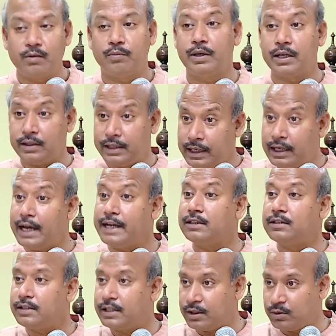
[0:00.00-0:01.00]
Because they like
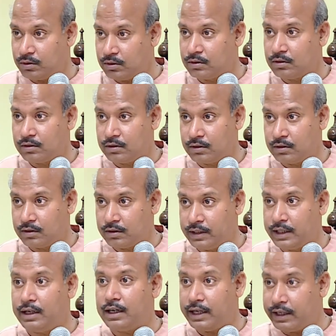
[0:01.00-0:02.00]
the tune.
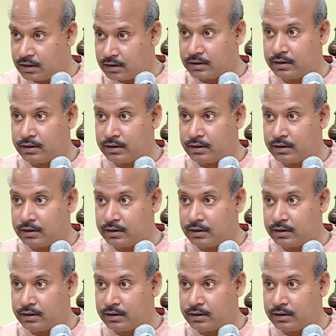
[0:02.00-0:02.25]
They like.